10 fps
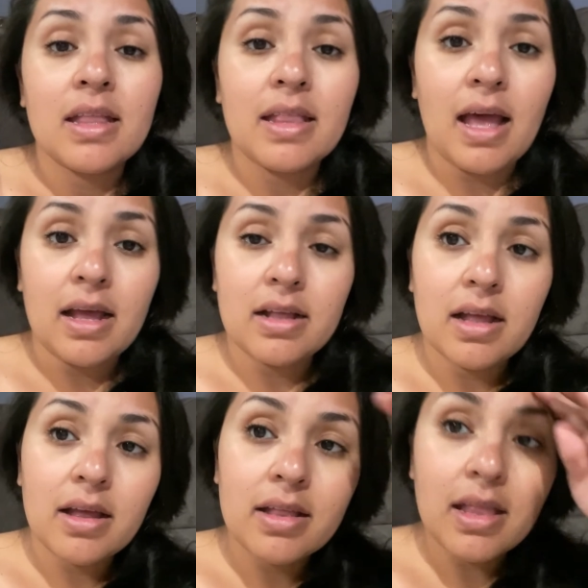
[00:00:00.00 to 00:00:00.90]
that
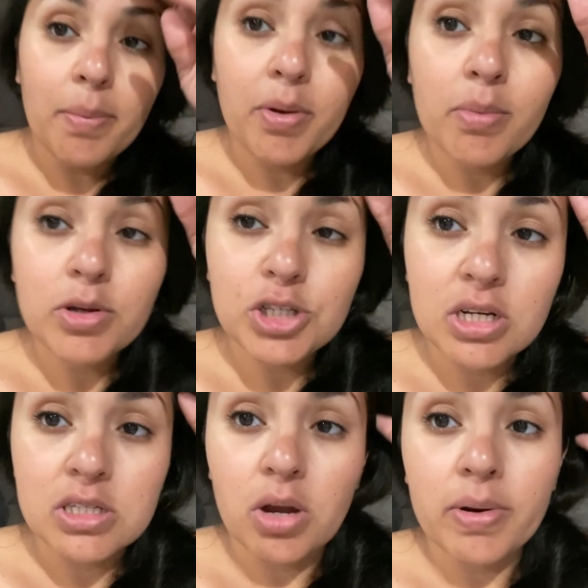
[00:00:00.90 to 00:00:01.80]
that promotion
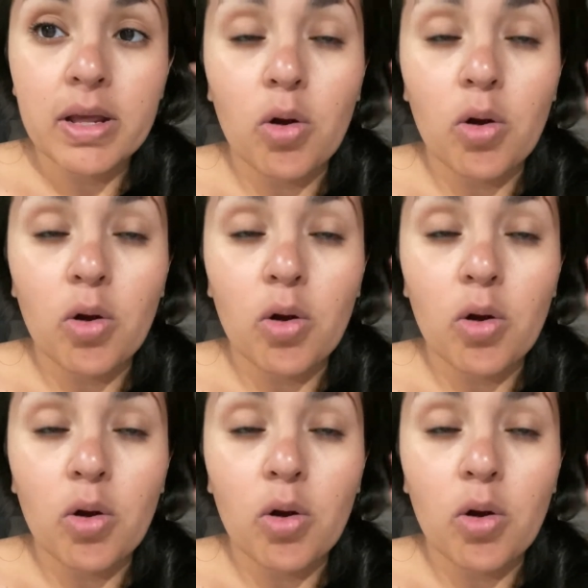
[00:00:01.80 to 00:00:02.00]
is already